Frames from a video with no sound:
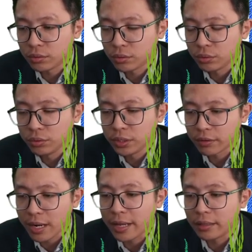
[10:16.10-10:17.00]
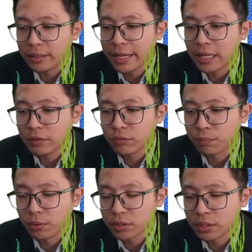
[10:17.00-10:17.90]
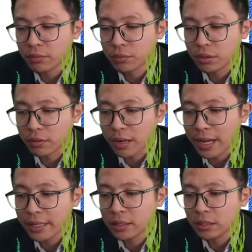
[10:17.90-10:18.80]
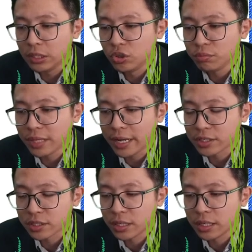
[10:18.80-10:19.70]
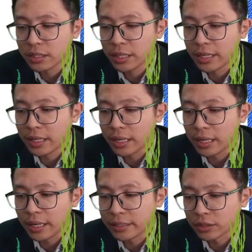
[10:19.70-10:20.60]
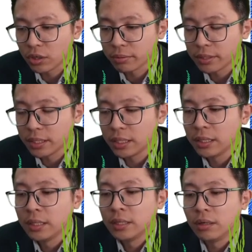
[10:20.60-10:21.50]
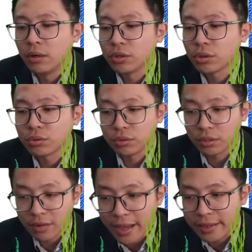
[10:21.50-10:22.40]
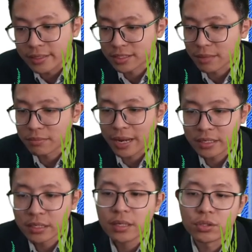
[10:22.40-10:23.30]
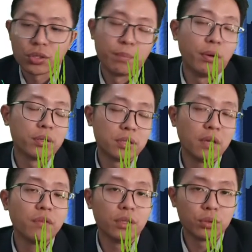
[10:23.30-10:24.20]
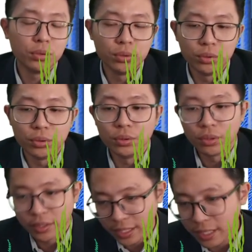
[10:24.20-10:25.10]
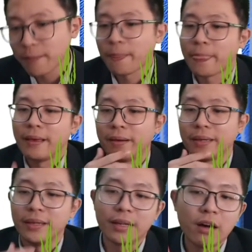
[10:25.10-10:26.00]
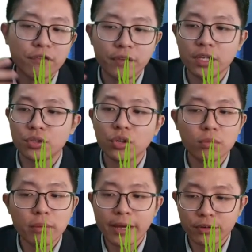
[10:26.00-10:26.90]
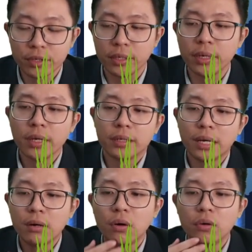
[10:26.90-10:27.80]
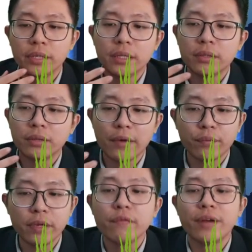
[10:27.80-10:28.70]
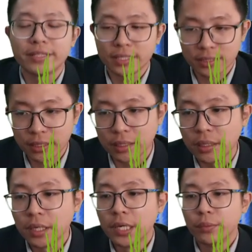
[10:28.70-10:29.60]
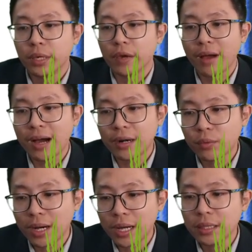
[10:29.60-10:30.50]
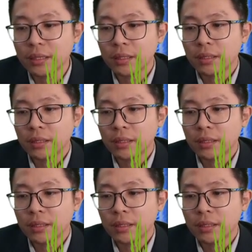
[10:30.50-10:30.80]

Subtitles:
to the right, negative to positive to the right. The loop direction at the top here also to the right, same direction. So positive E2. Okay? Okay, now finish. No more battery. Now only left with resistor. We have R1